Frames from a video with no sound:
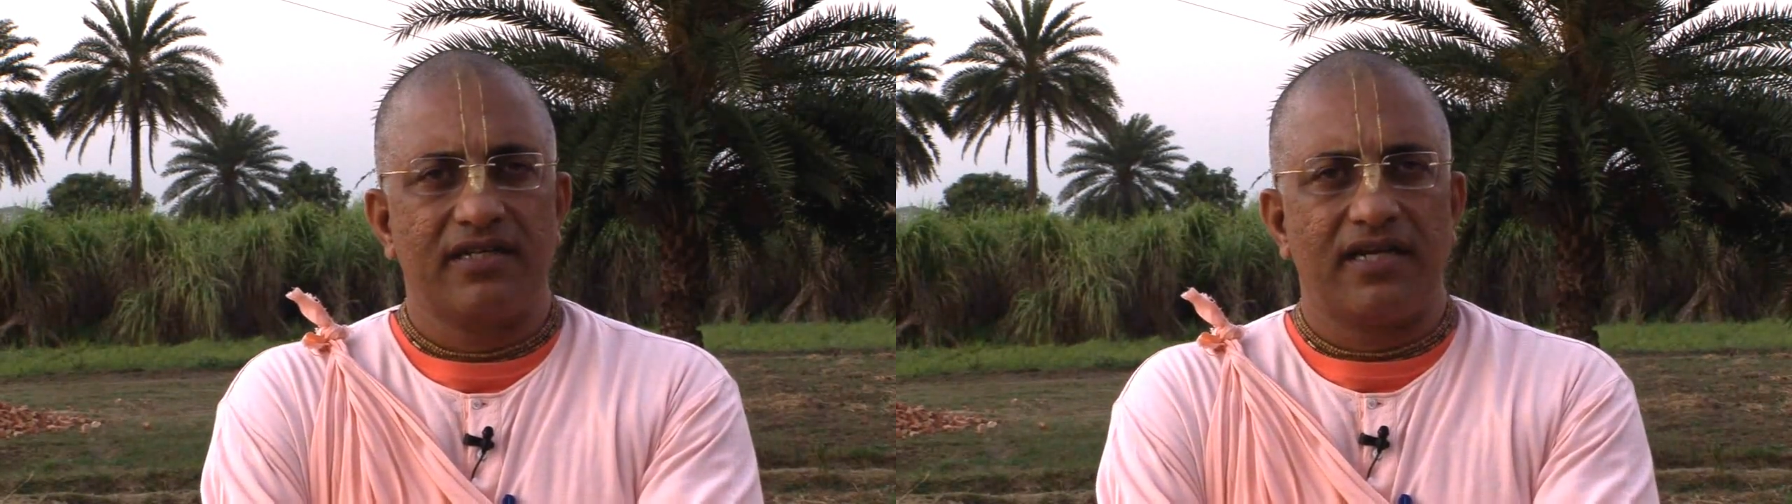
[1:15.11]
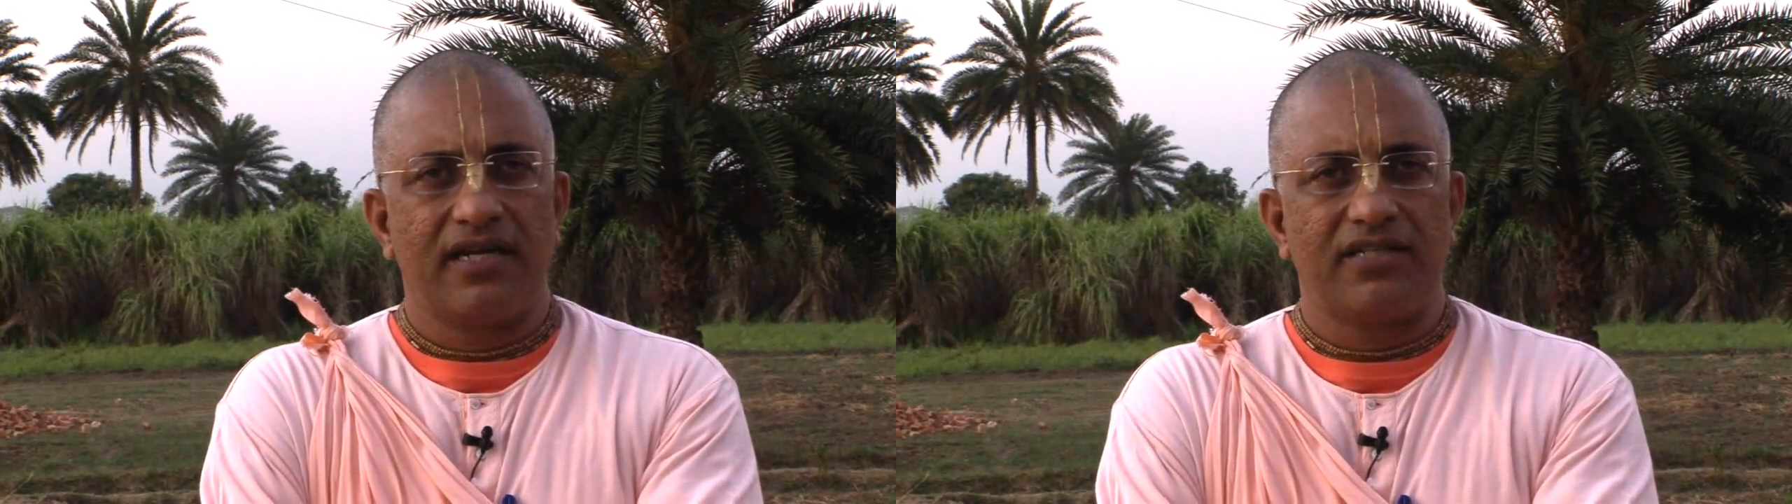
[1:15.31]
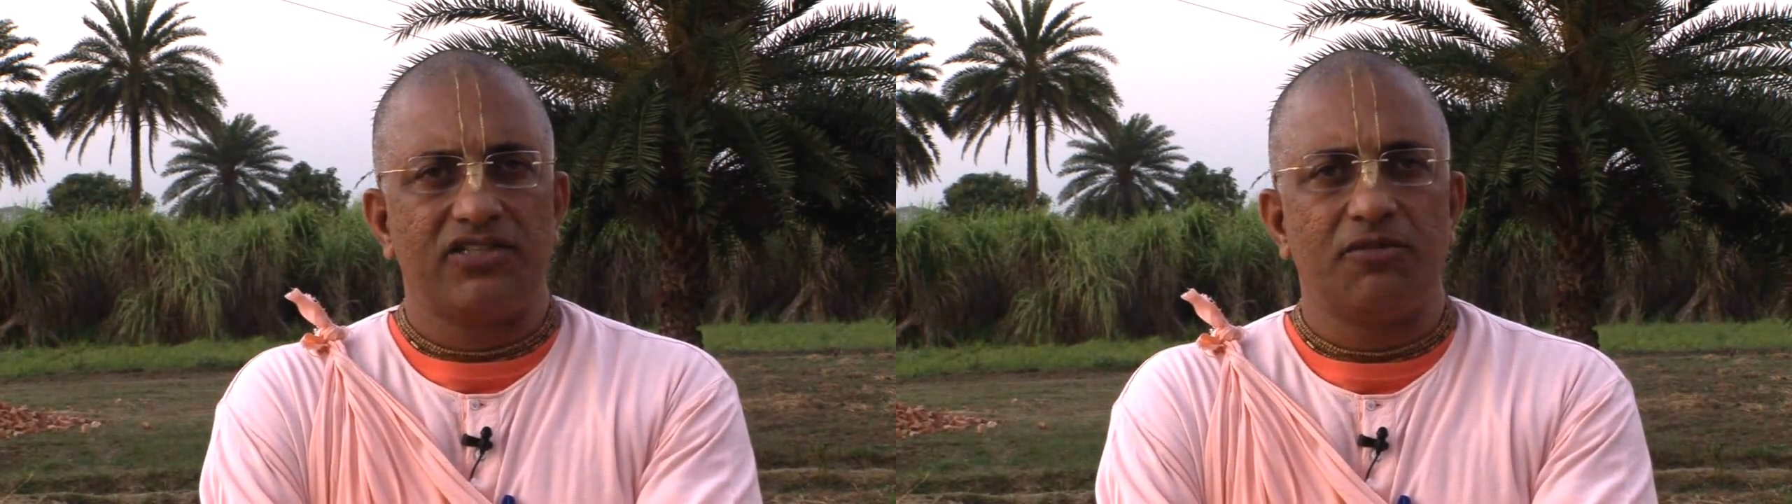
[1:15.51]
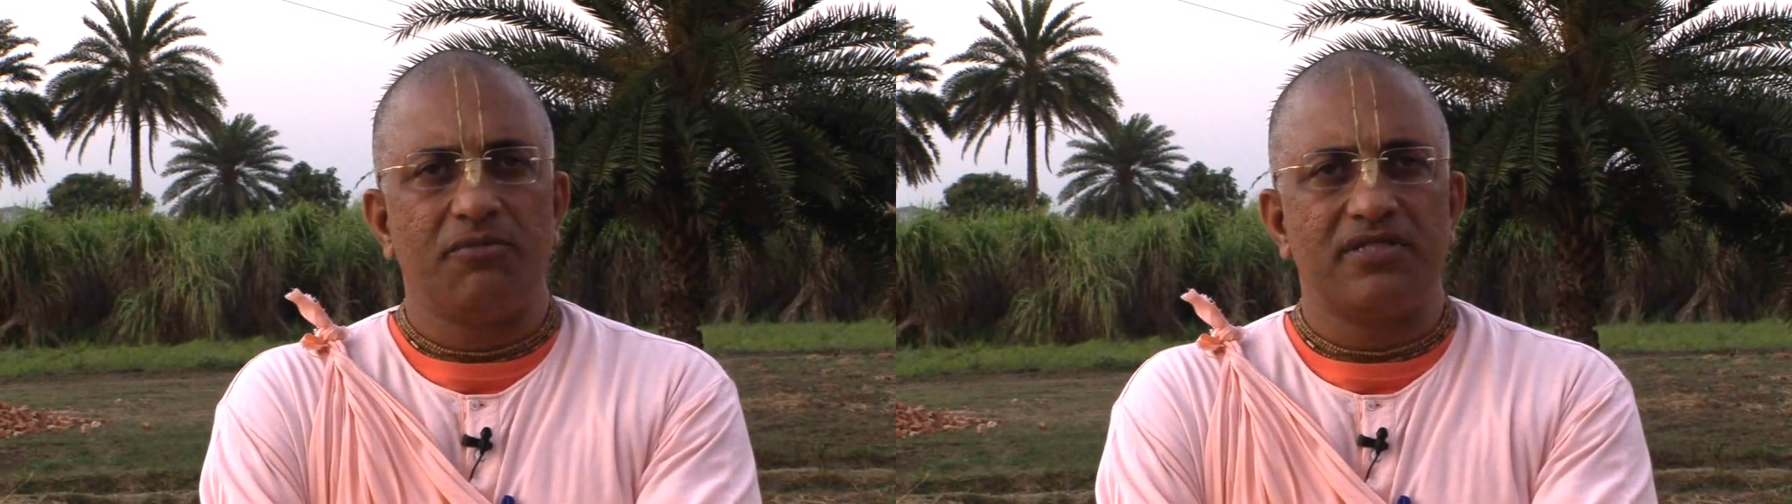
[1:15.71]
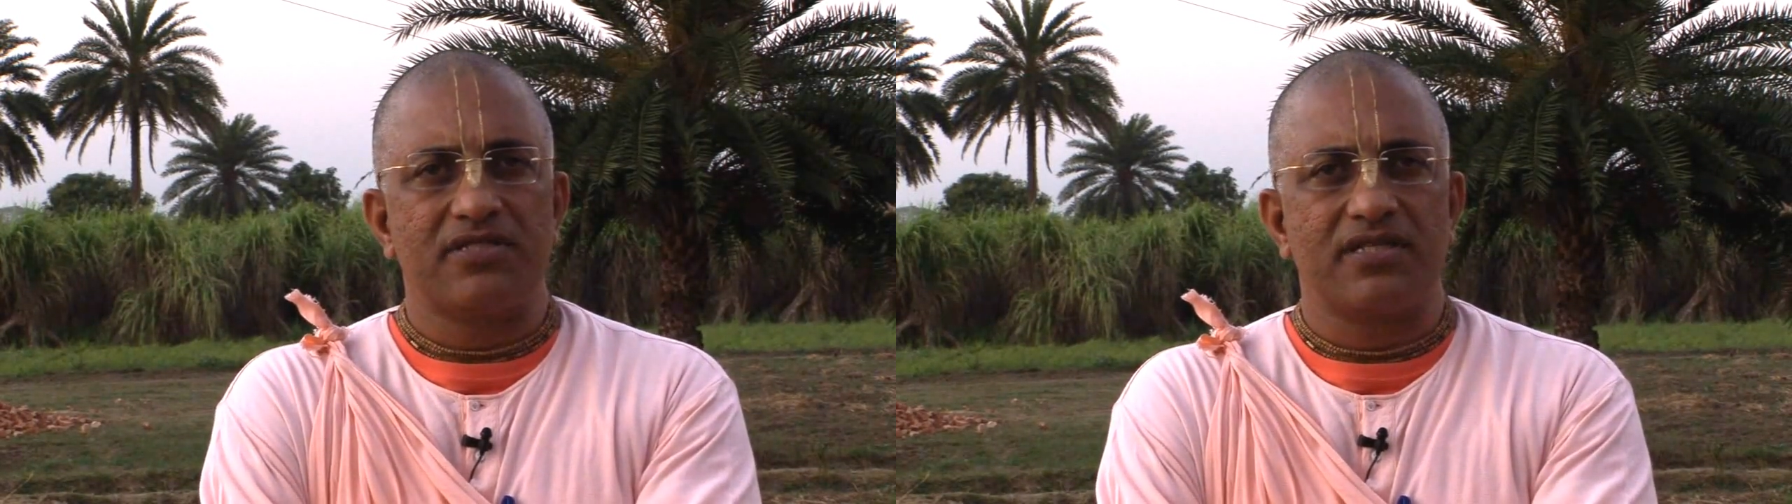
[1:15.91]

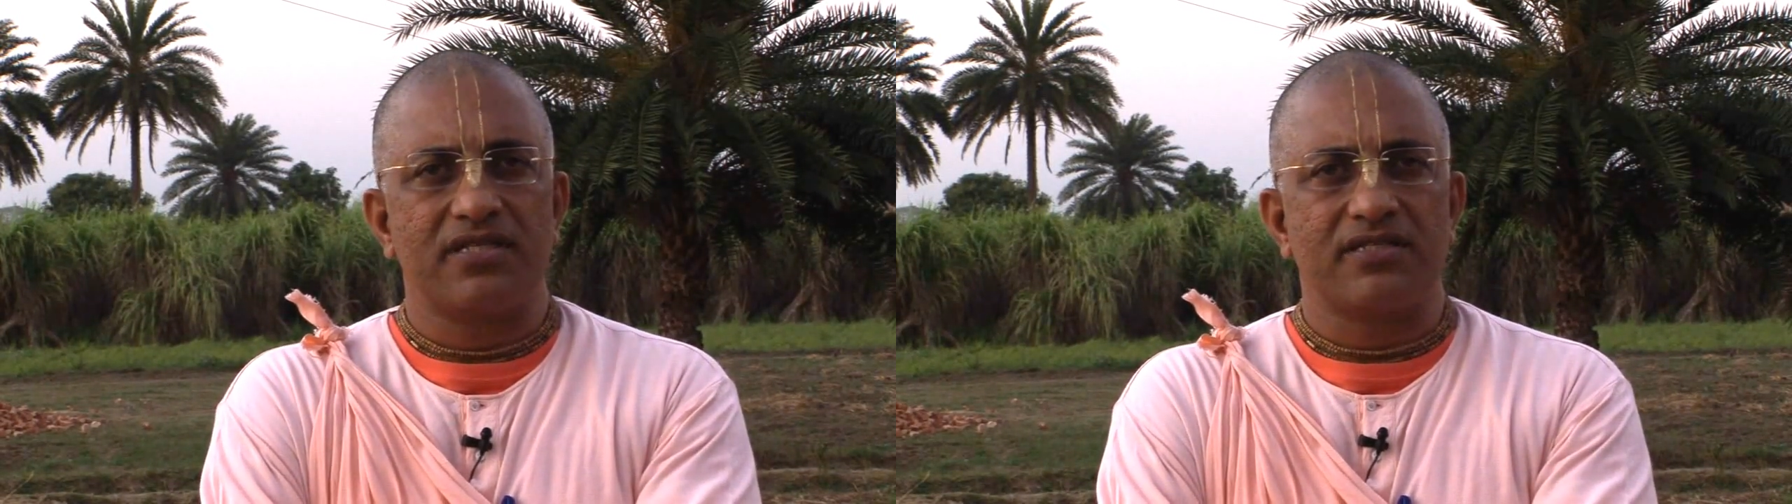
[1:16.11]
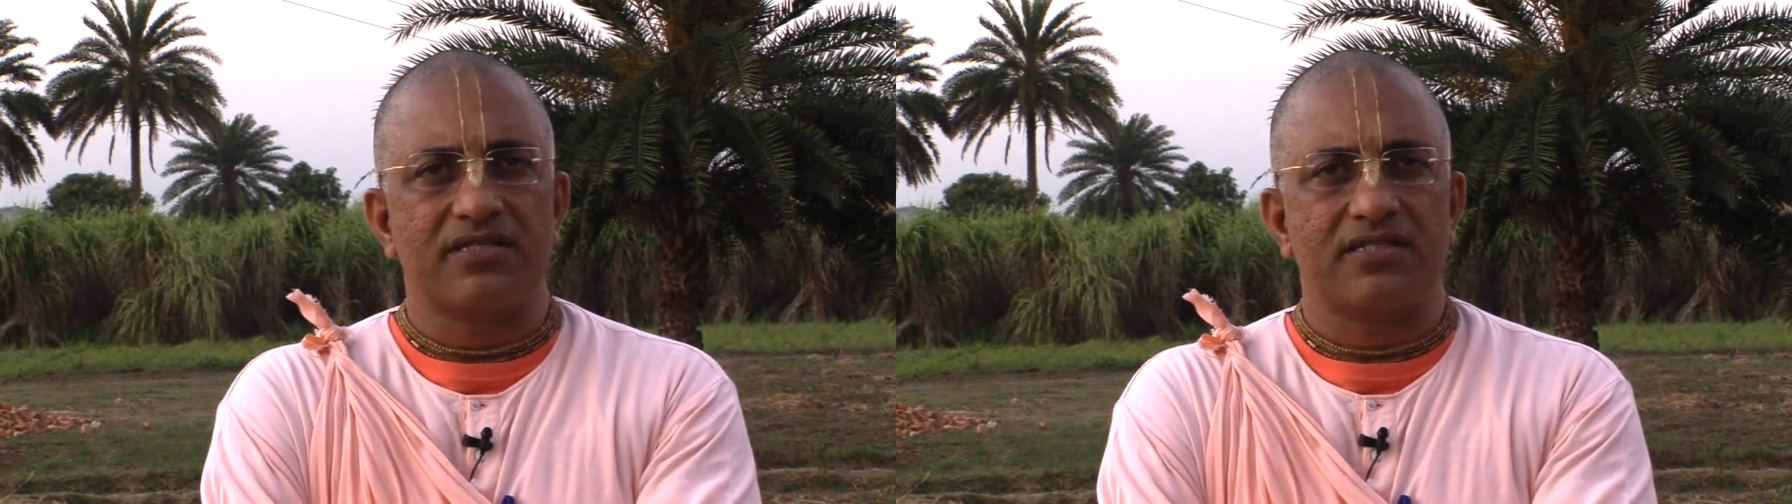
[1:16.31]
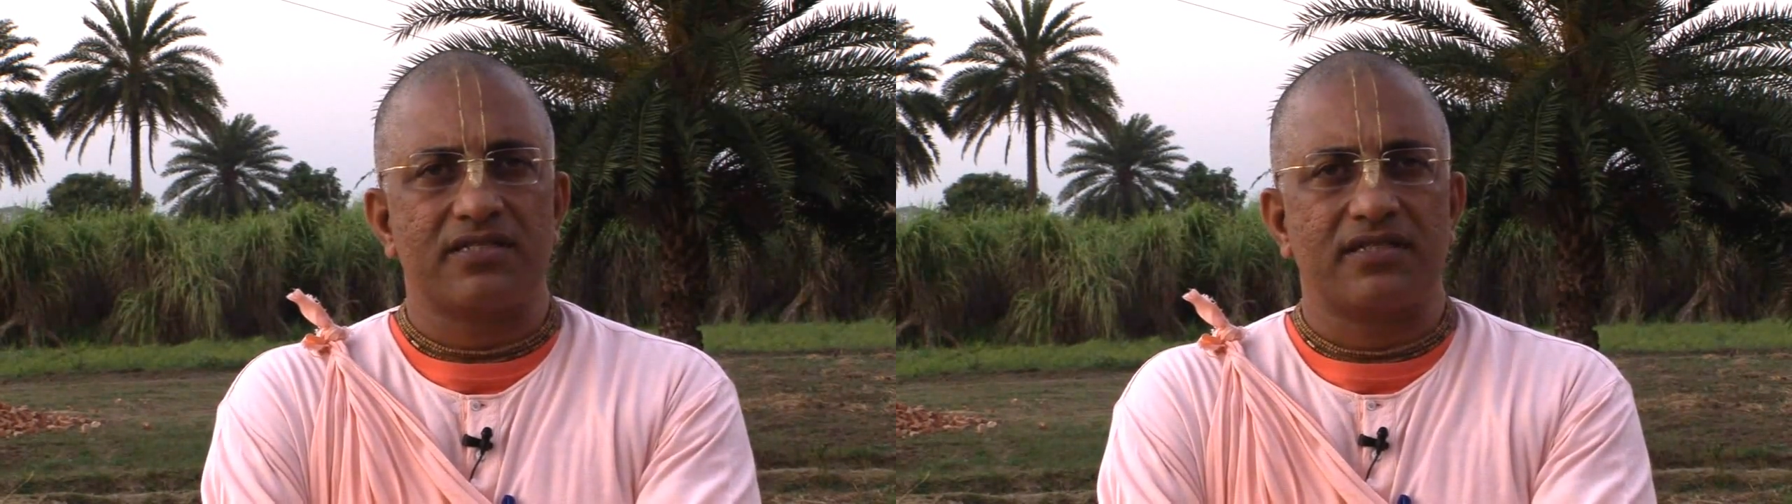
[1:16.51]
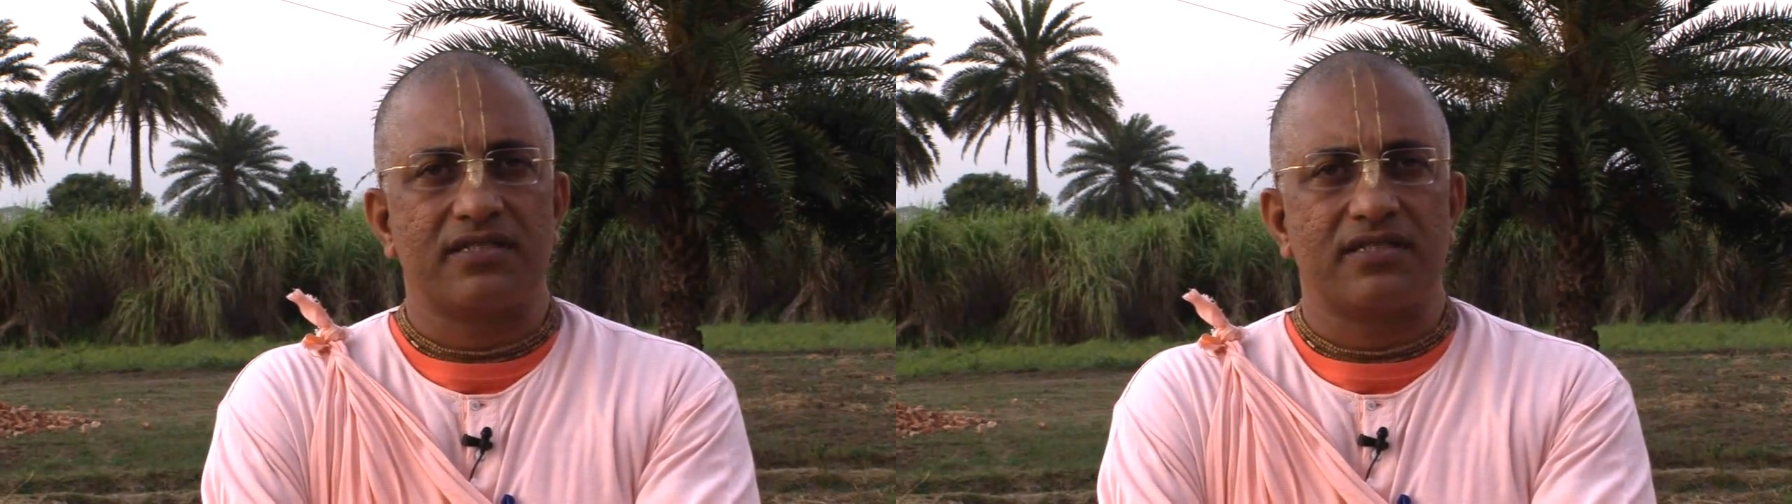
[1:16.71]
GBC's